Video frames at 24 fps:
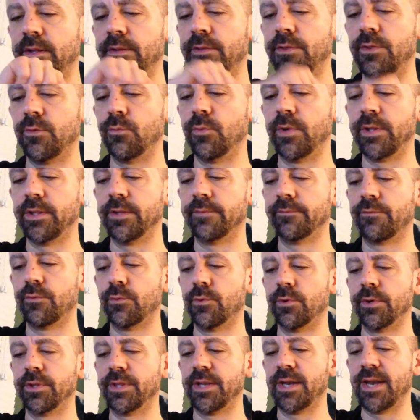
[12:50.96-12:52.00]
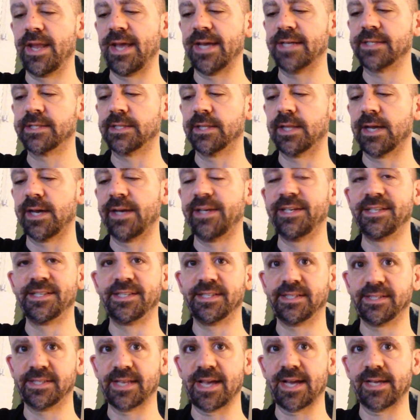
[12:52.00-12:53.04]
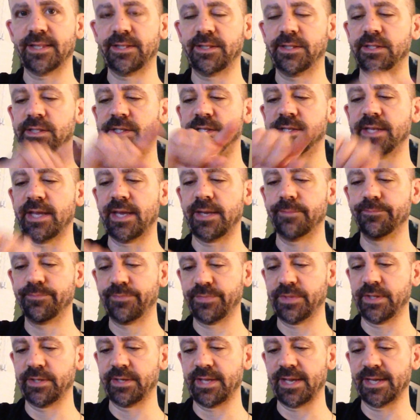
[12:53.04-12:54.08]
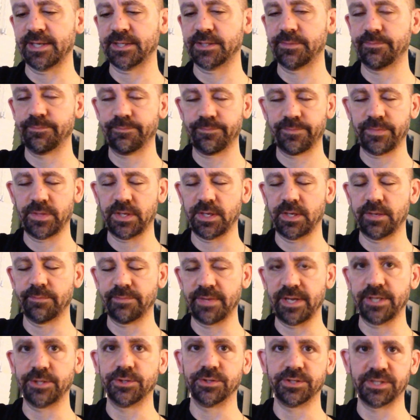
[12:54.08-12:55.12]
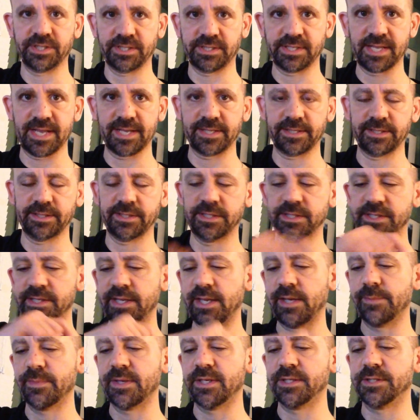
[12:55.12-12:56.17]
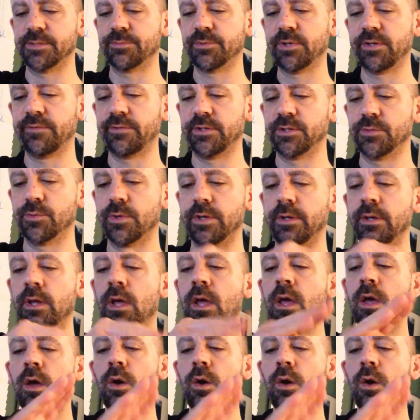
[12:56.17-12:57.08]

The rhythm for the next line is exactly the same. The next measure is exactly the same as the previous one.